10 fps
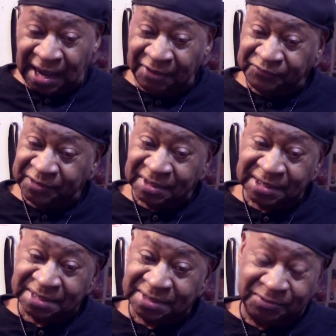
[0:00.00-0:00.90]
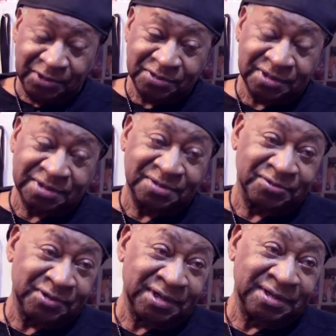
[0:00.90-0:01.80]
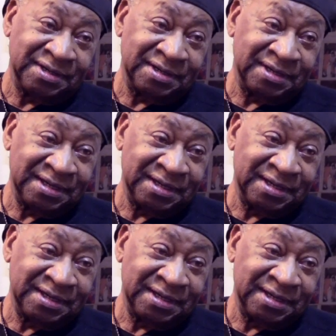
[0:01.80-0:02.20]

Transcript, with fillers: I feel that the music really